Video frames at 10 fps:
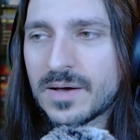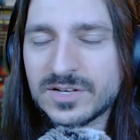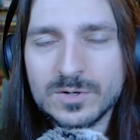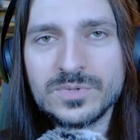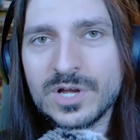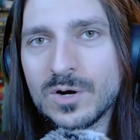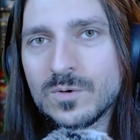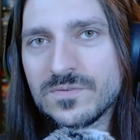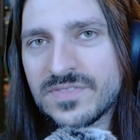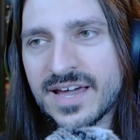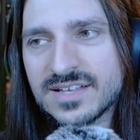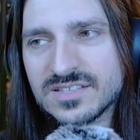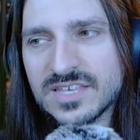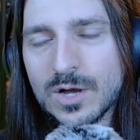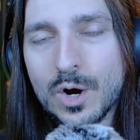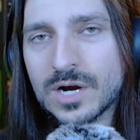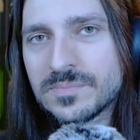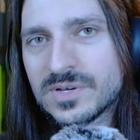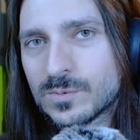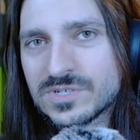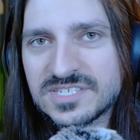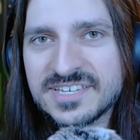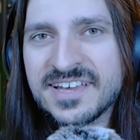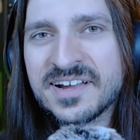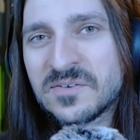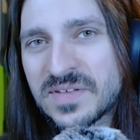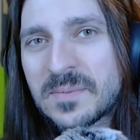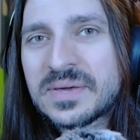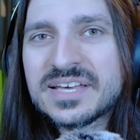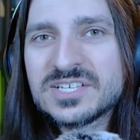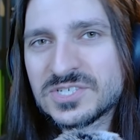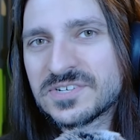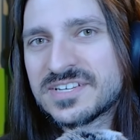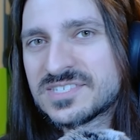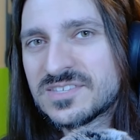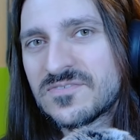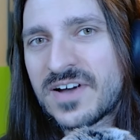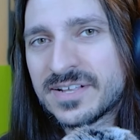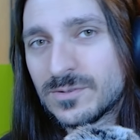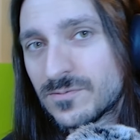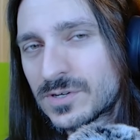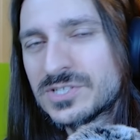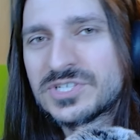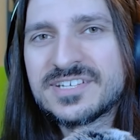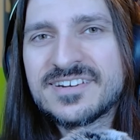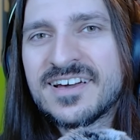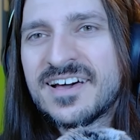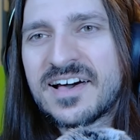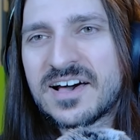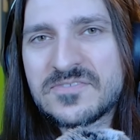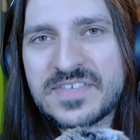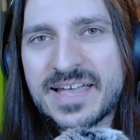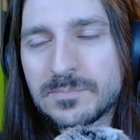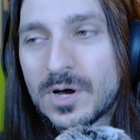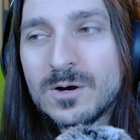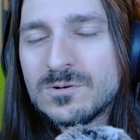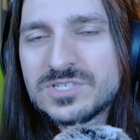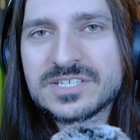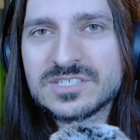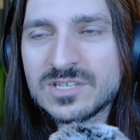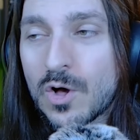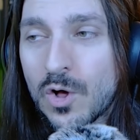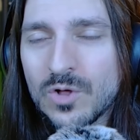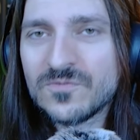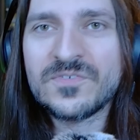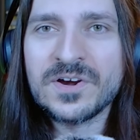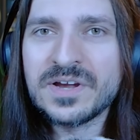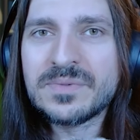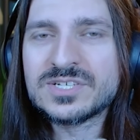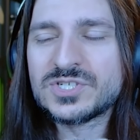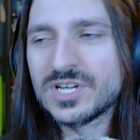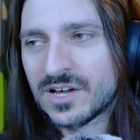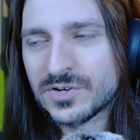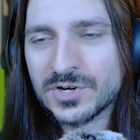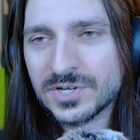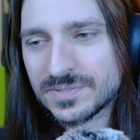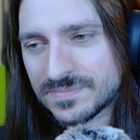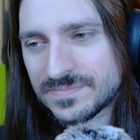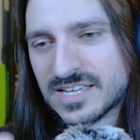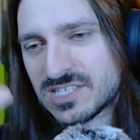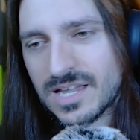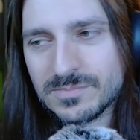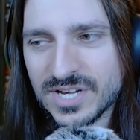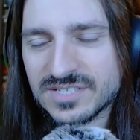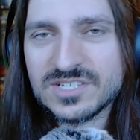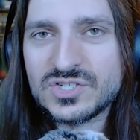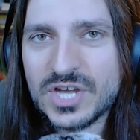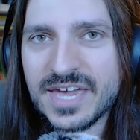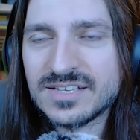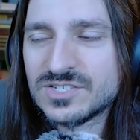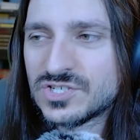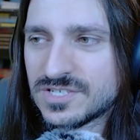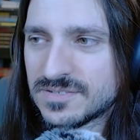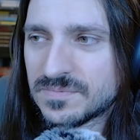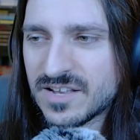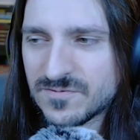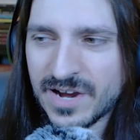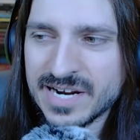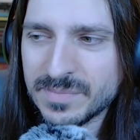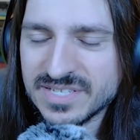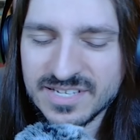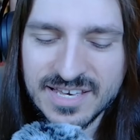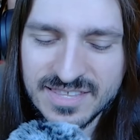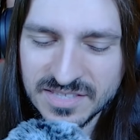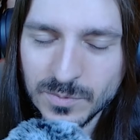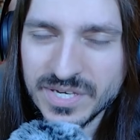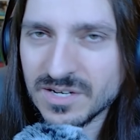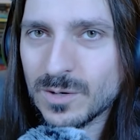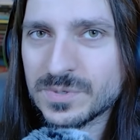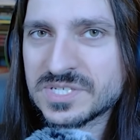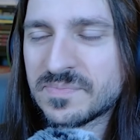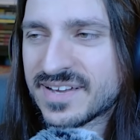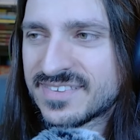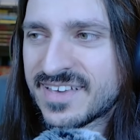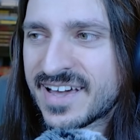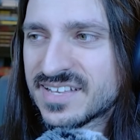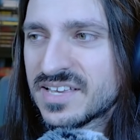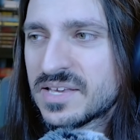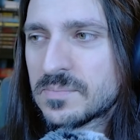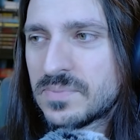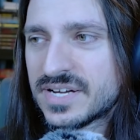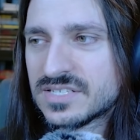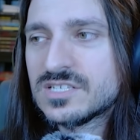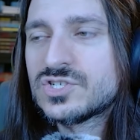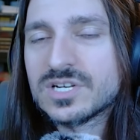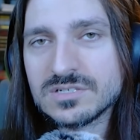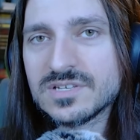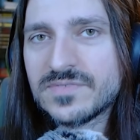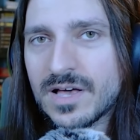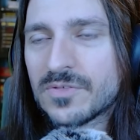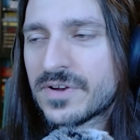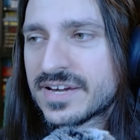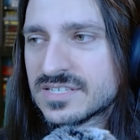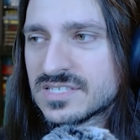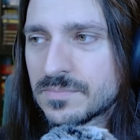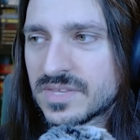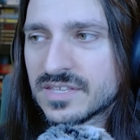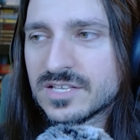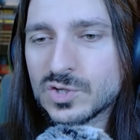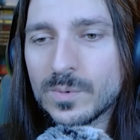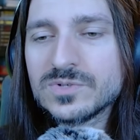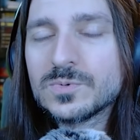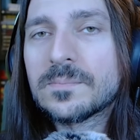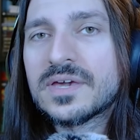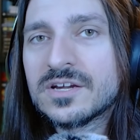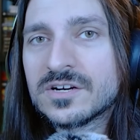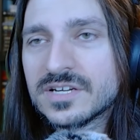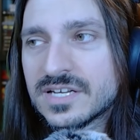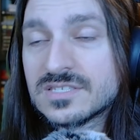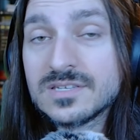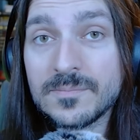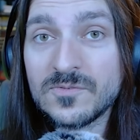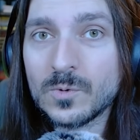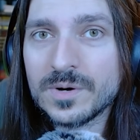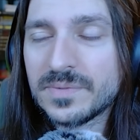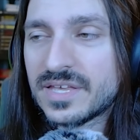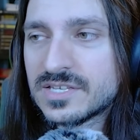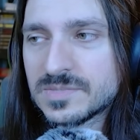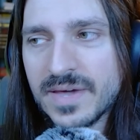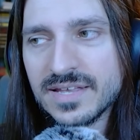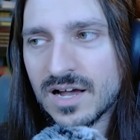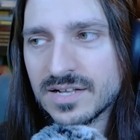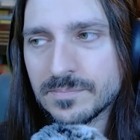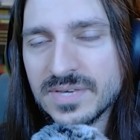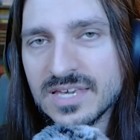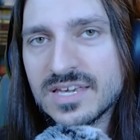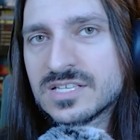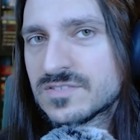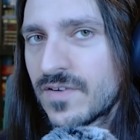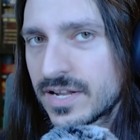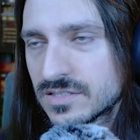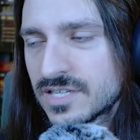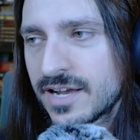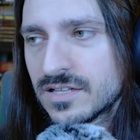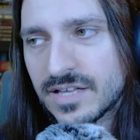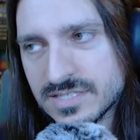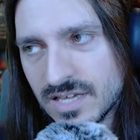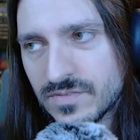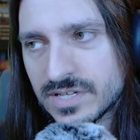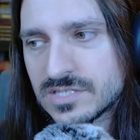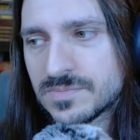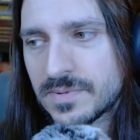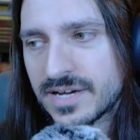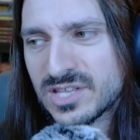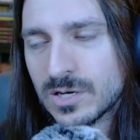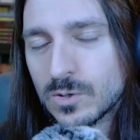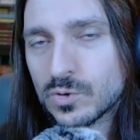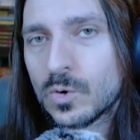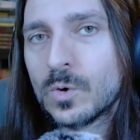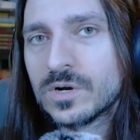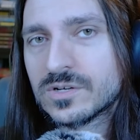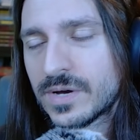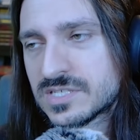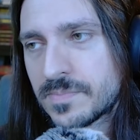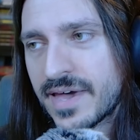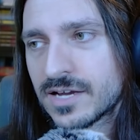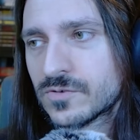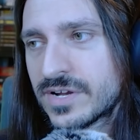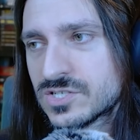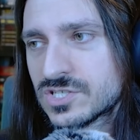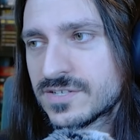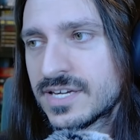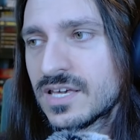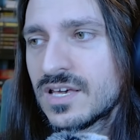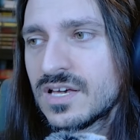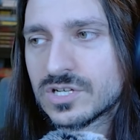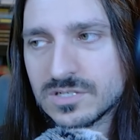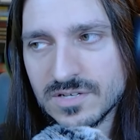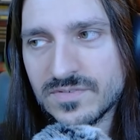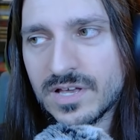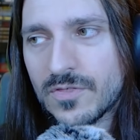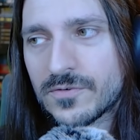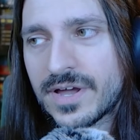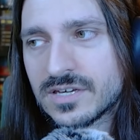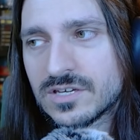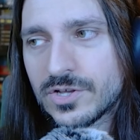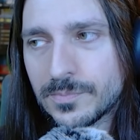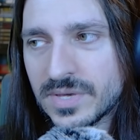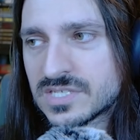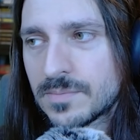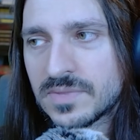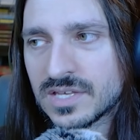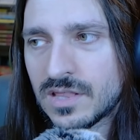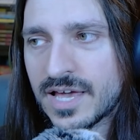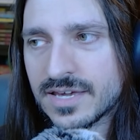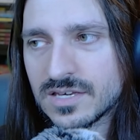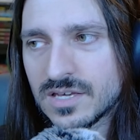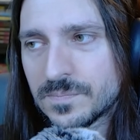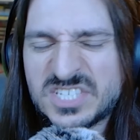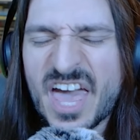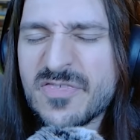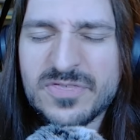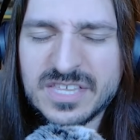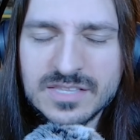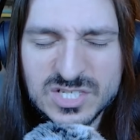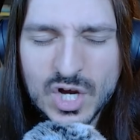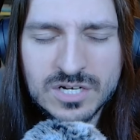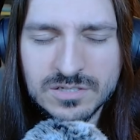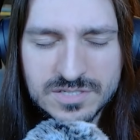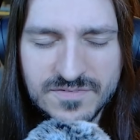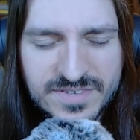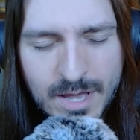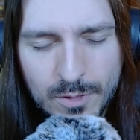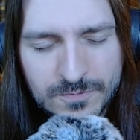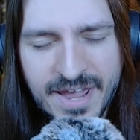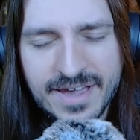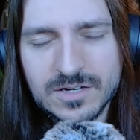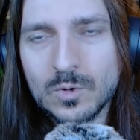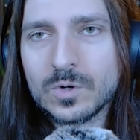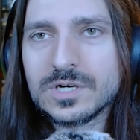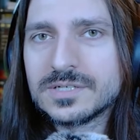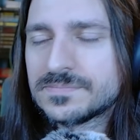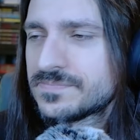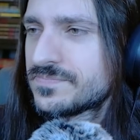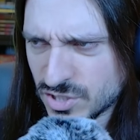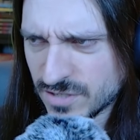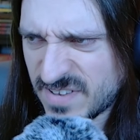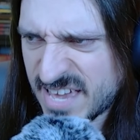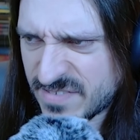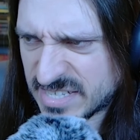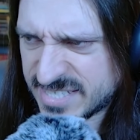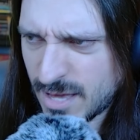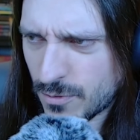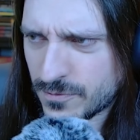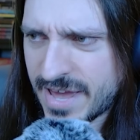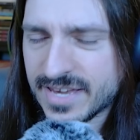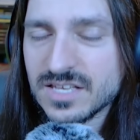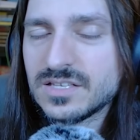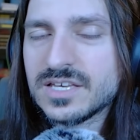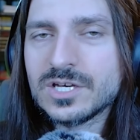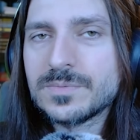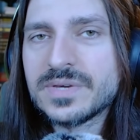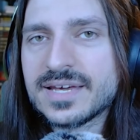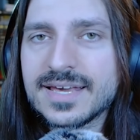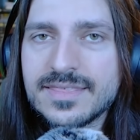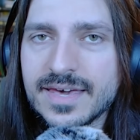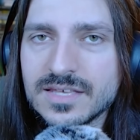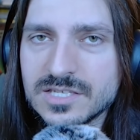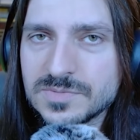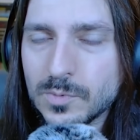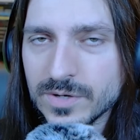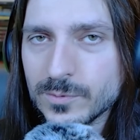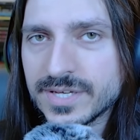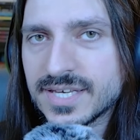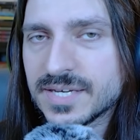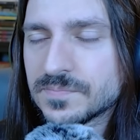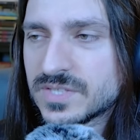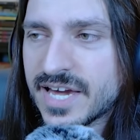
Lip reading: I don't know that the arm that we're seeing of that miniature is the final version of that pose. It's all very much under a subject to change environment, and I think that we can all respect that. But Jungles of Delthrak is something that's going to appear in some form, and this may not be its final title as evidenced by the Ogre Horde quest pack registry. Jungles of Delthrak could be something like Death in the Jungles of Delthrak or Surviving Delthrak. It could be anything at this point, really.